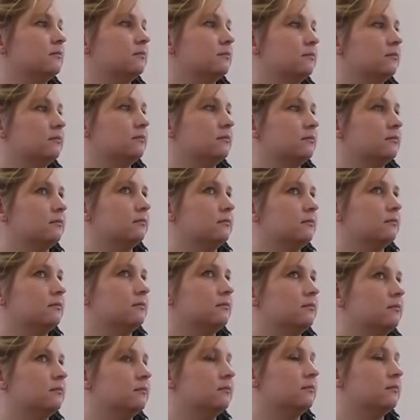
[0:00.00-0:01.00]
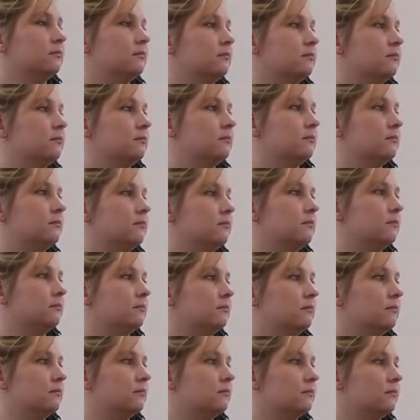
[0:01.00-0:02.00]

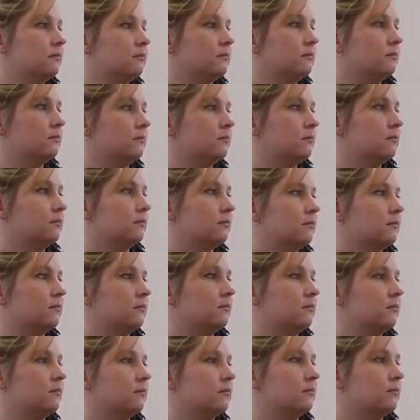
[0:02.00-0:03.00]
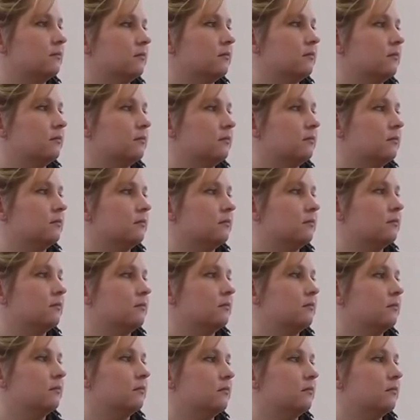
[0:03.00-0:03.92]
[no speech]